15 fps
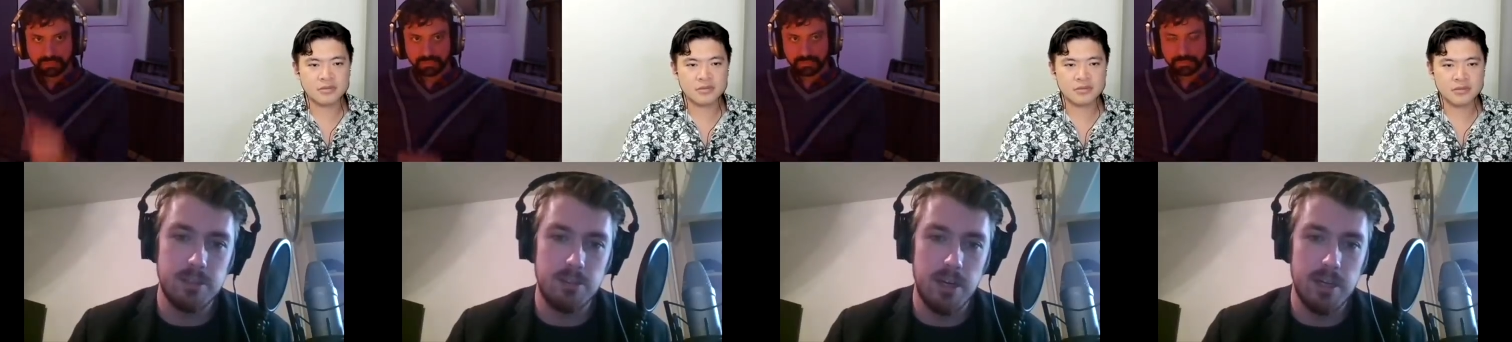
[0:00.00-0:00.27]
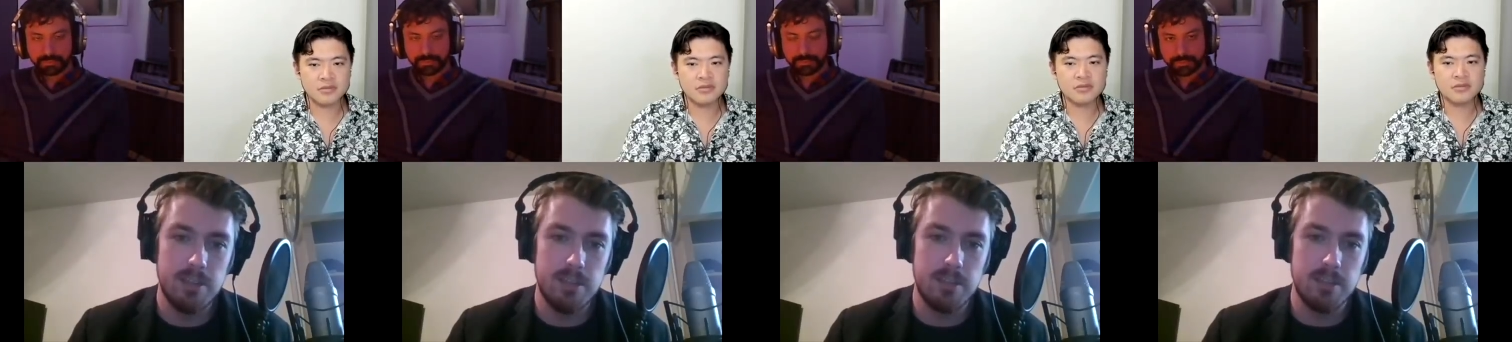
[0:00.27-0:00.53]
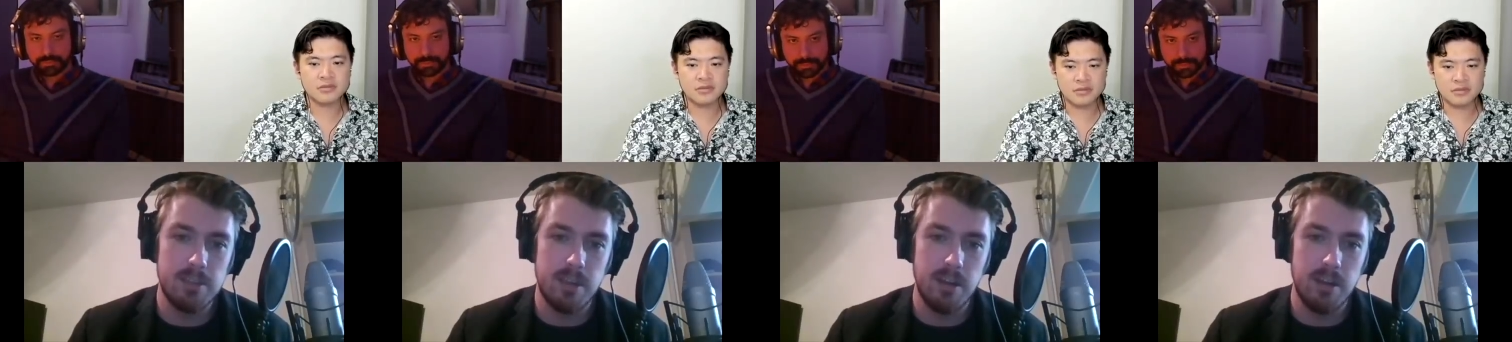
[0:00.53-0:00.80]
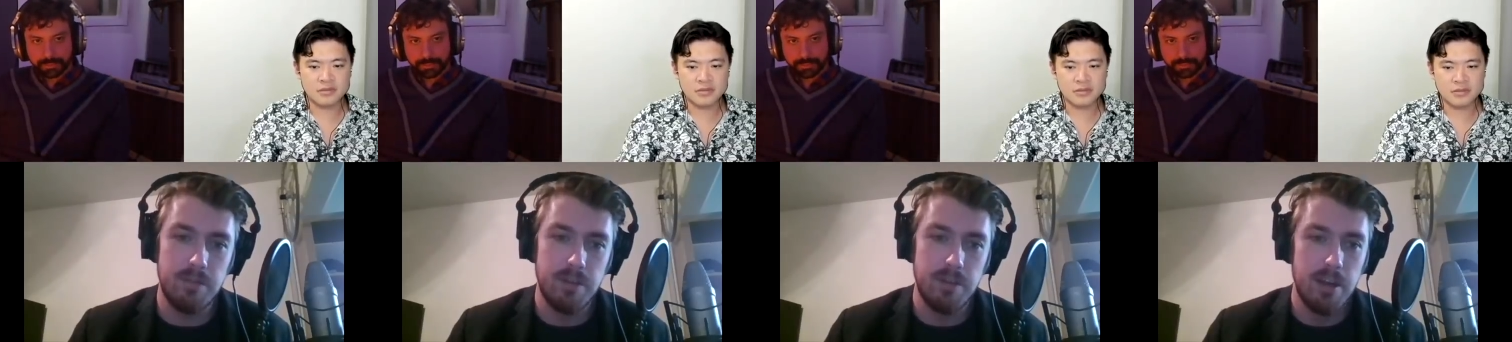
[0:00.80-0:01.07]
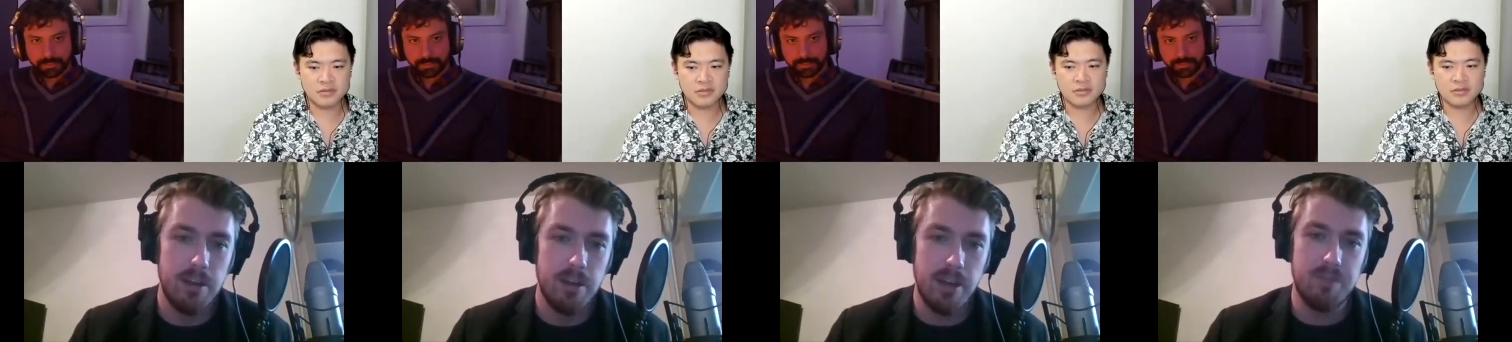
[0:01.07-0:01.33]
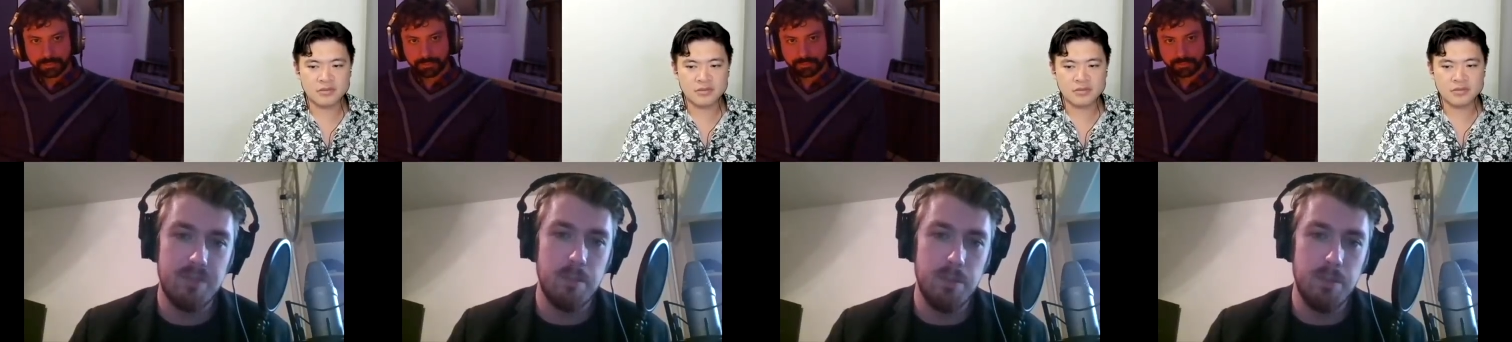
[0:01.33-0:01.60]
Speaker 1: right? So it's kind of, you
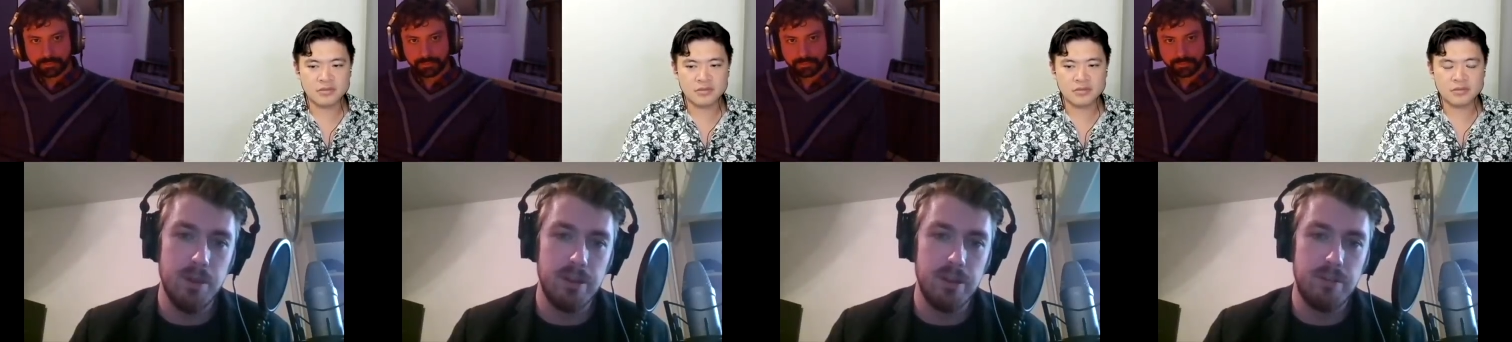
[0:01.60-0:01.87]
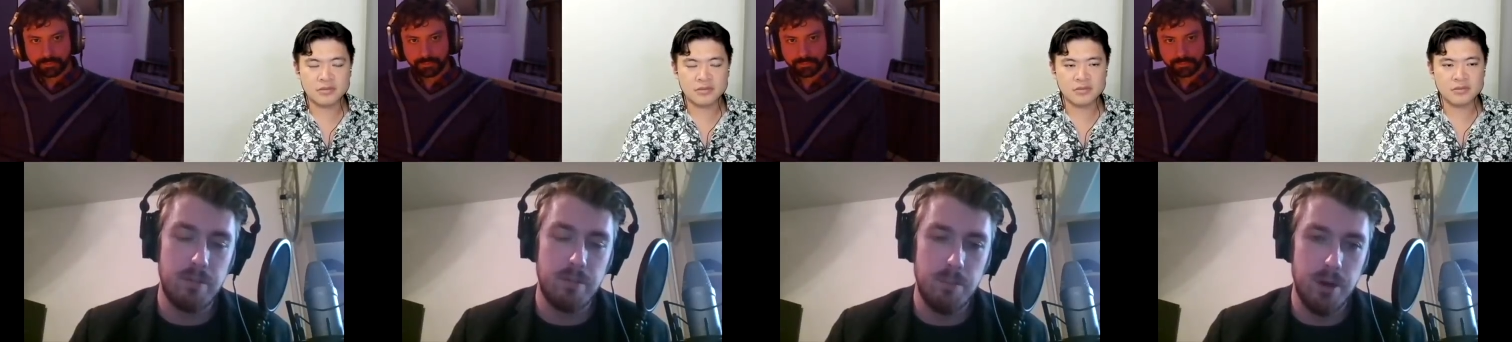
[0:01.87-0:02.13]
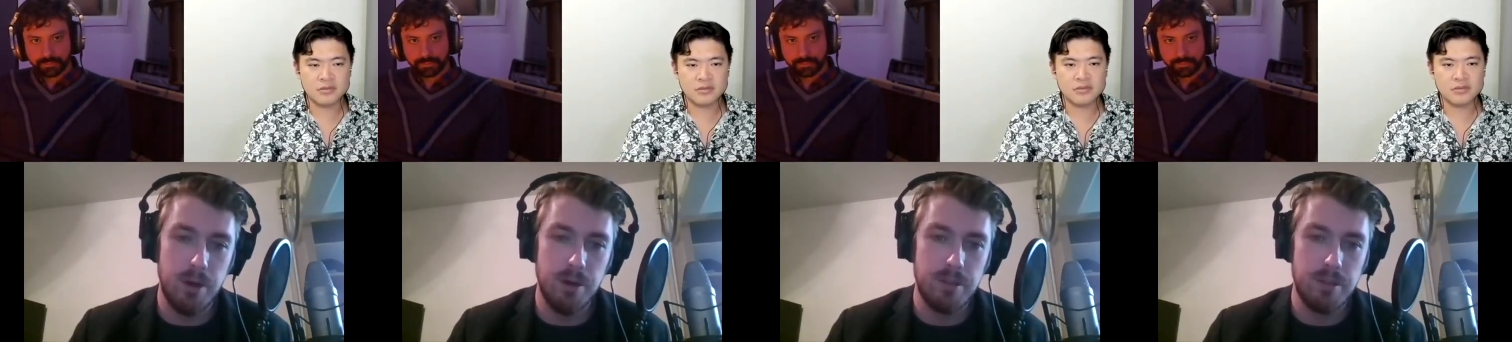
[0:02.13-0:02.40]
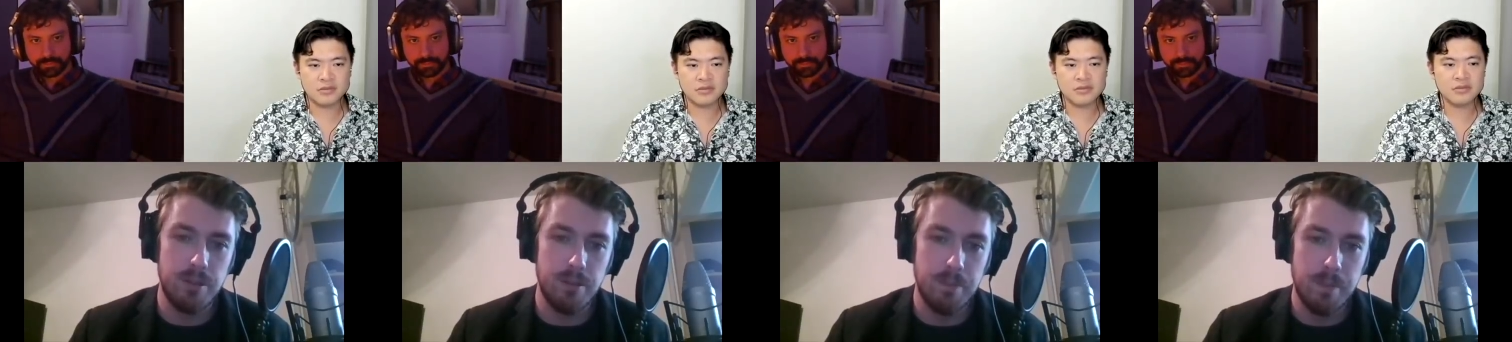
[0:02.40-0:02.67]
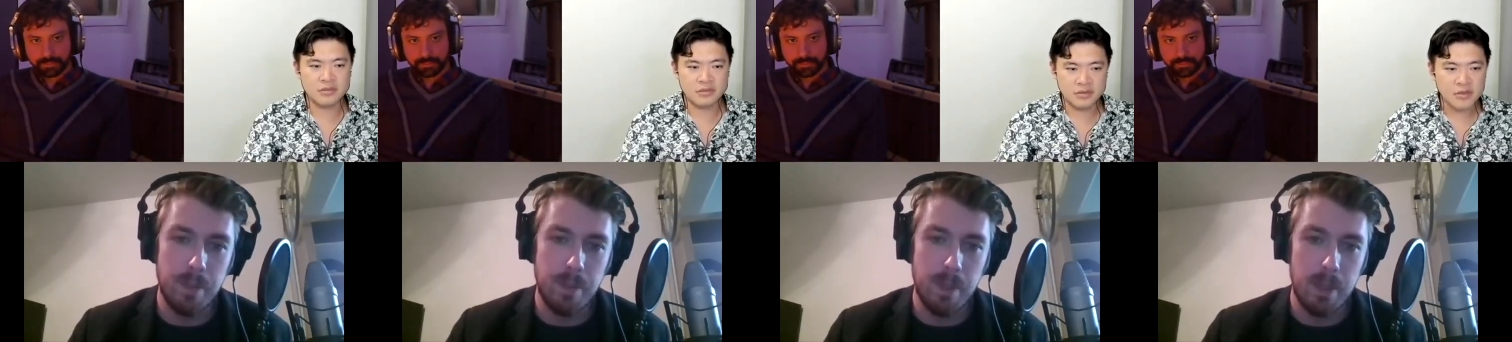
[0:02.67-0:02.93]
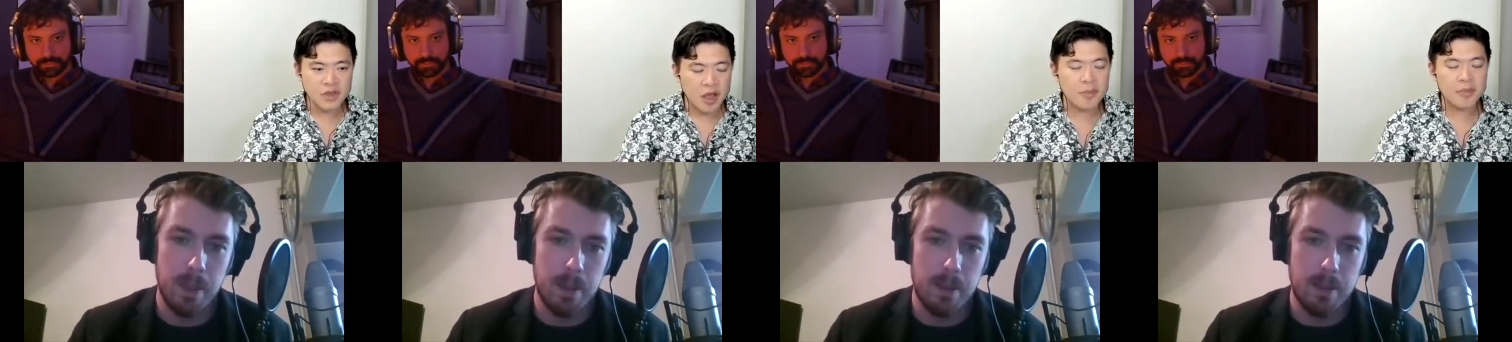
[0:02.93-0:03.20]
have to build it for both.
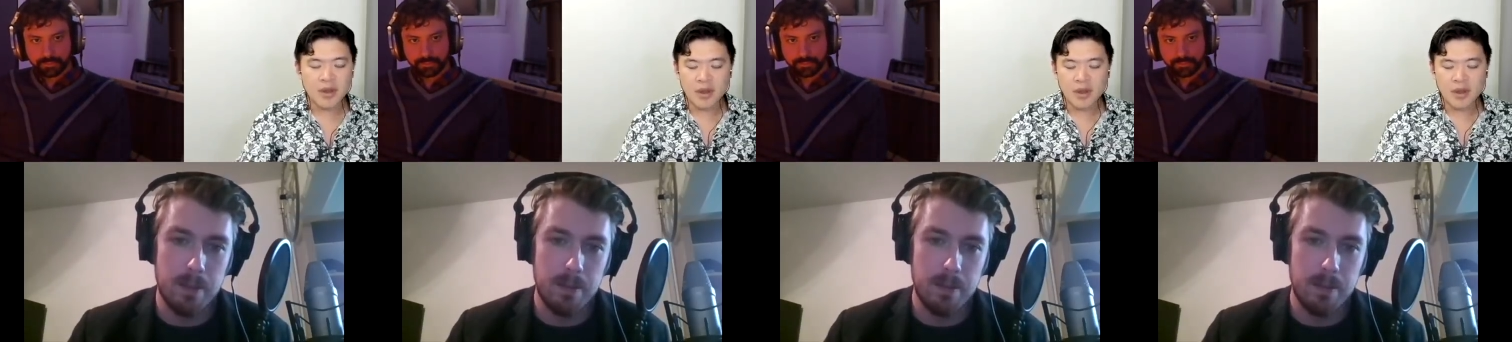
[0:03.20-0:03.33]
Okay.